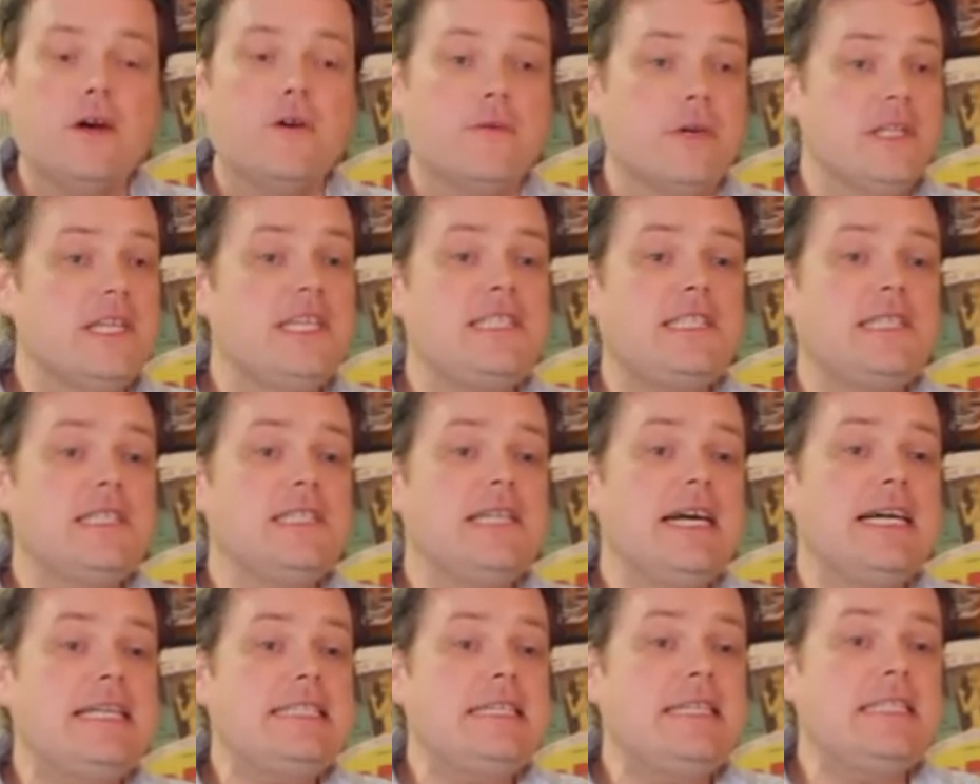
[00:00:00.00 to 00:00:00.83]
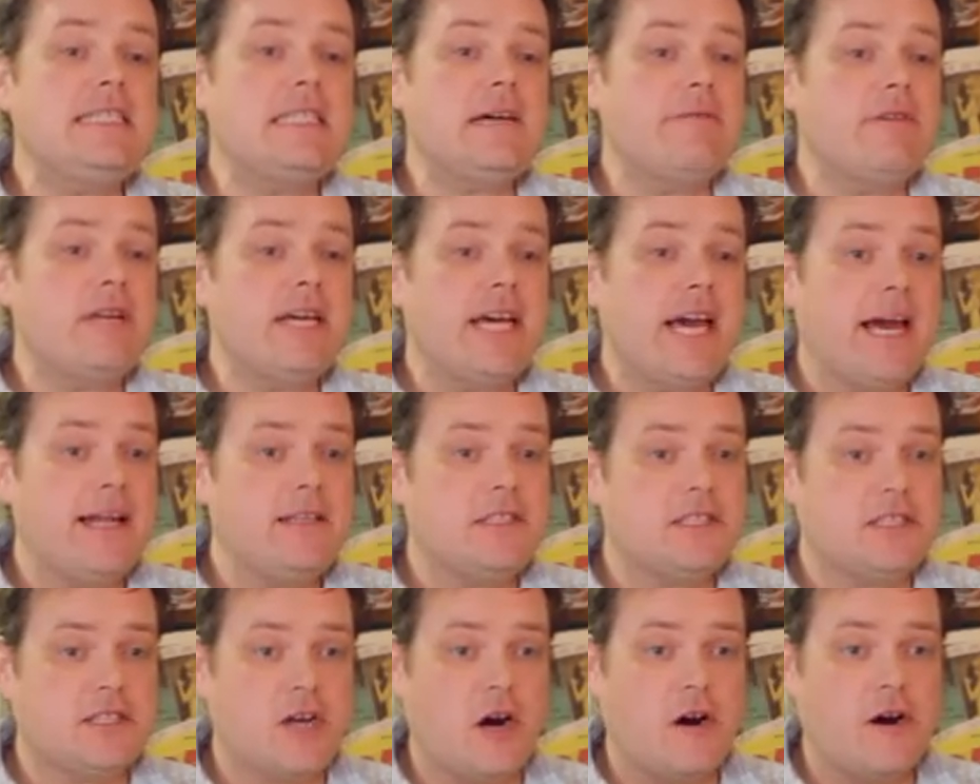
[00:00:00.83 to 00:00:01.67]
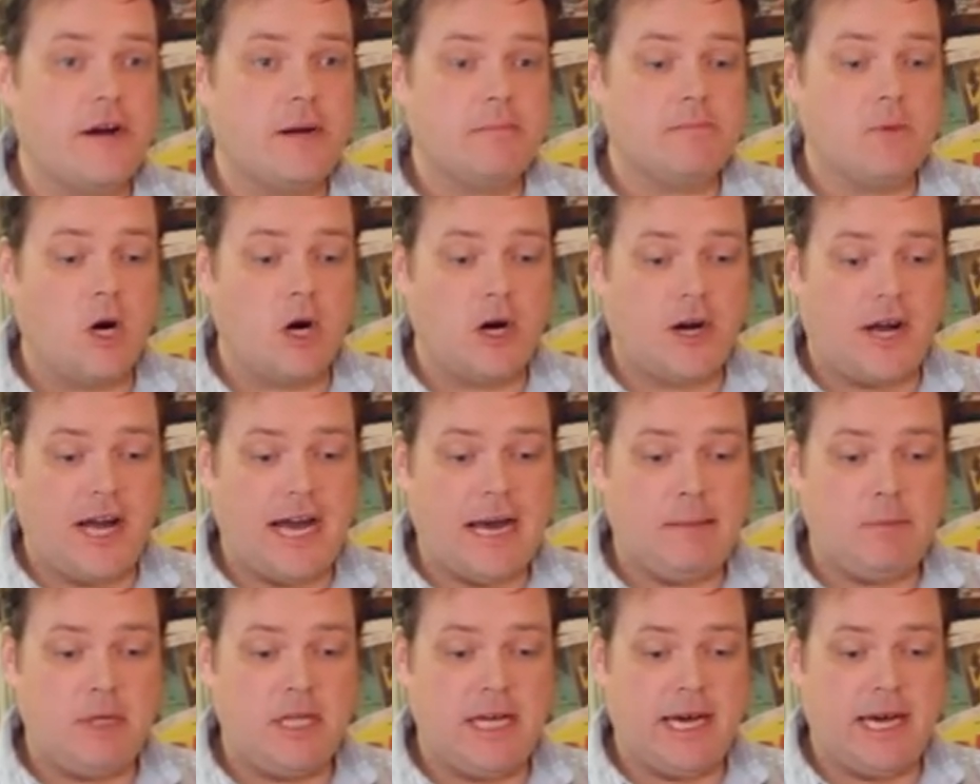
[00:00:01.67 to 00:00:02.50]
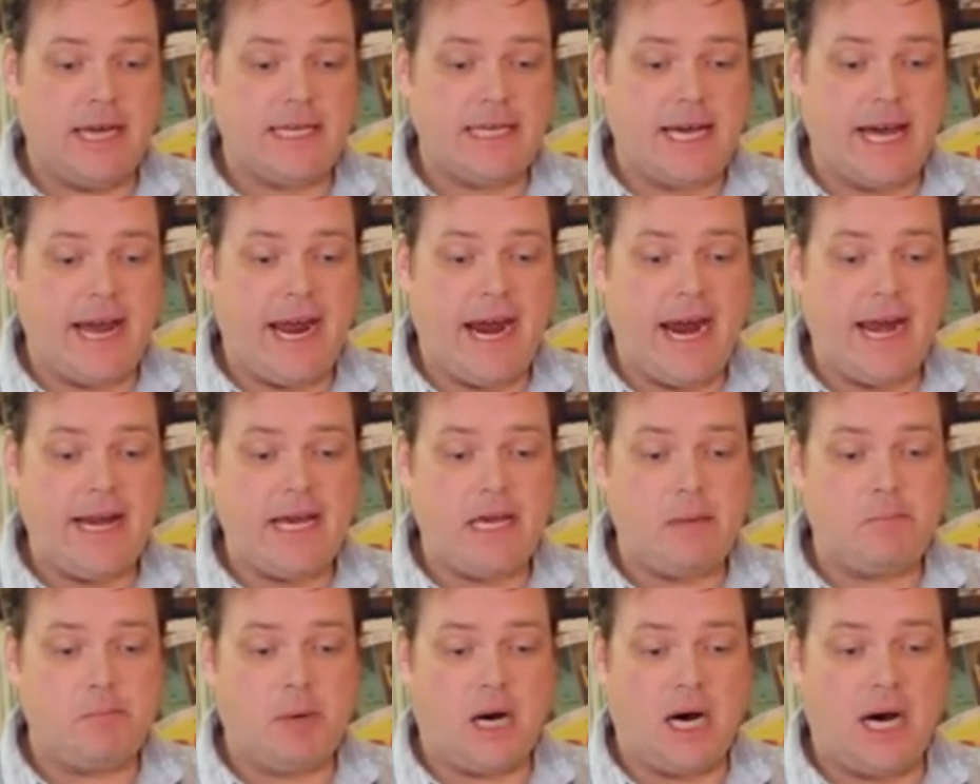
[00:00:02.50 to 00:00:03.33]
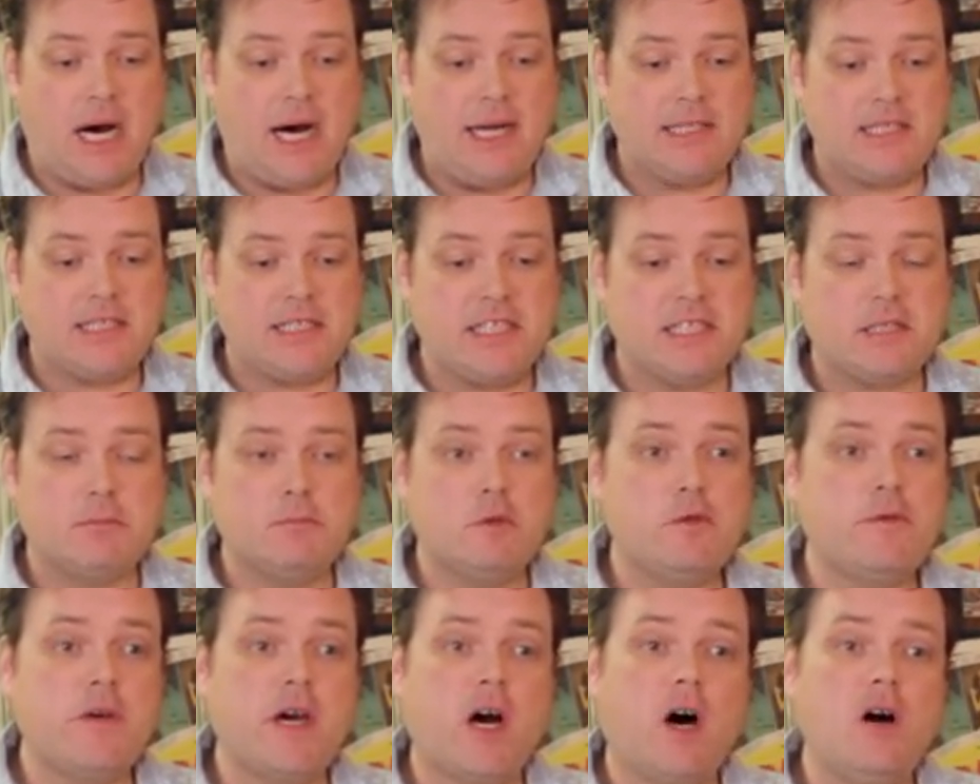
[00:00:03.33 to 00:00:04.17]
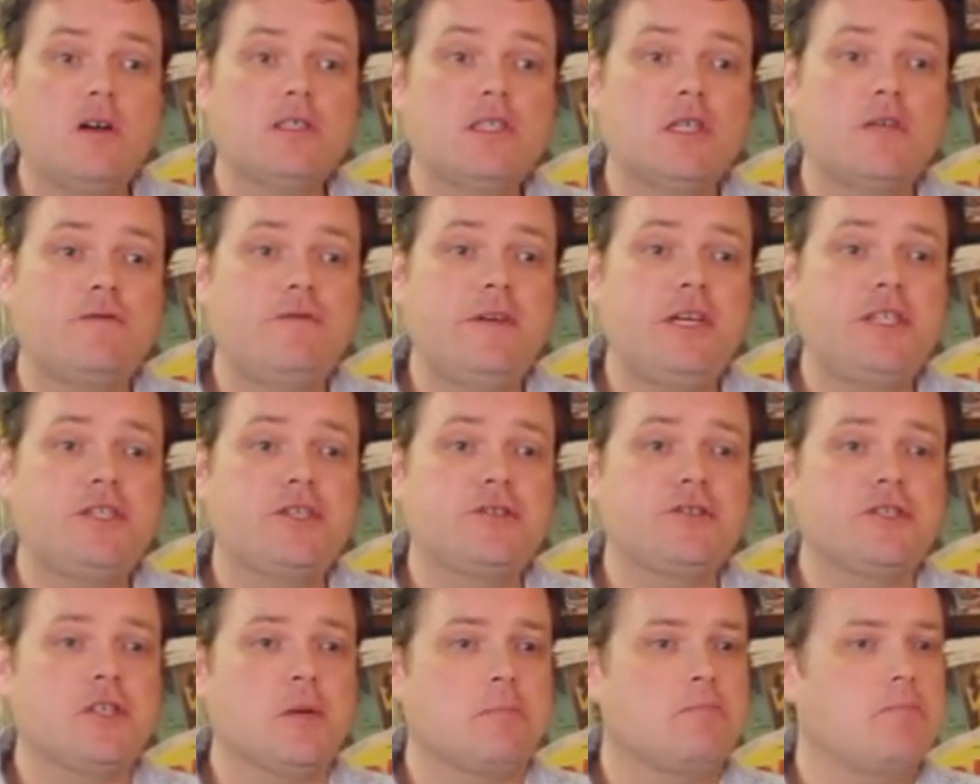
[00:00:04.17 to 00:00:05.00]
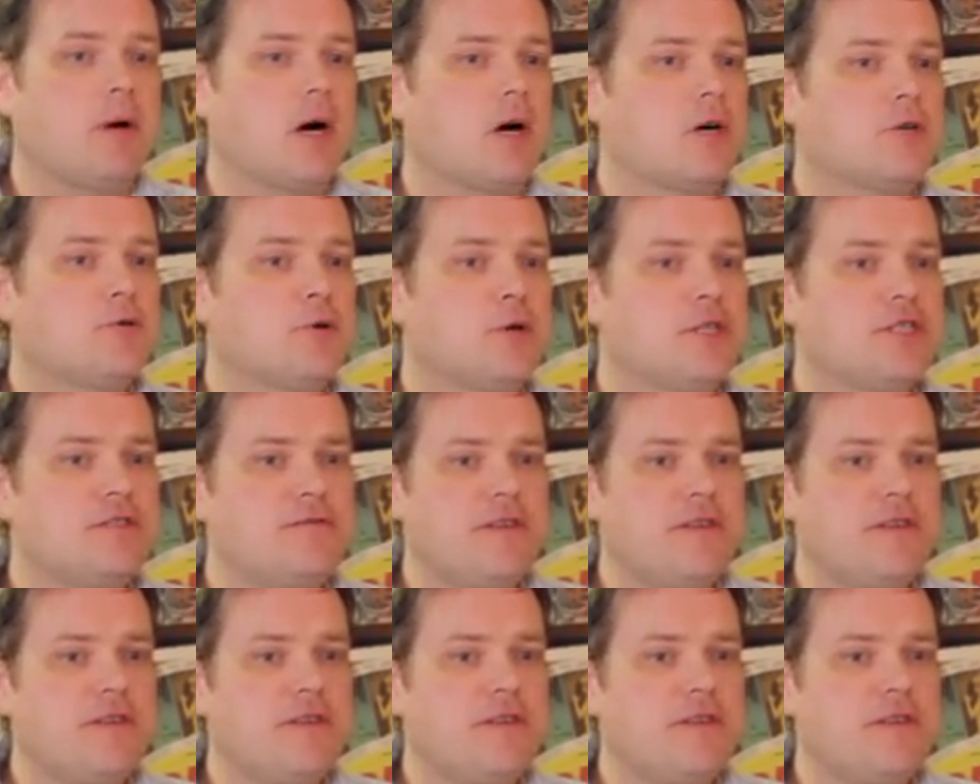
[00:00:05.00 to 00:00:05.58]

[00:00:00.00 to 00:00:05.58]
Released in 1978, starring Mark Hamill and Annie Potts, this movie also features the Partridge